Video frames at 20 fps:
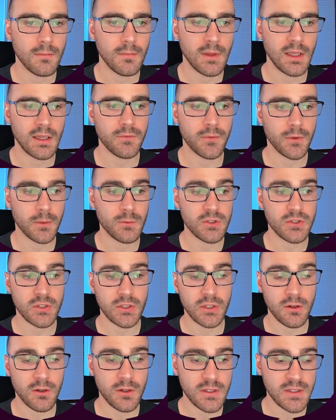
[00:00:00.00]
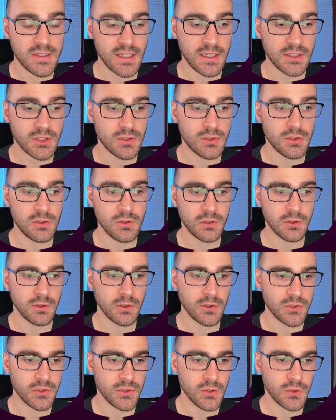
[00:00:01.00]
And from the security section, you can
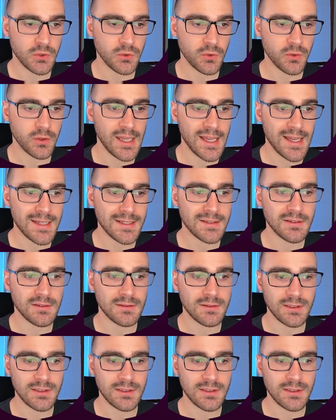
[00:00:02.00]
also create,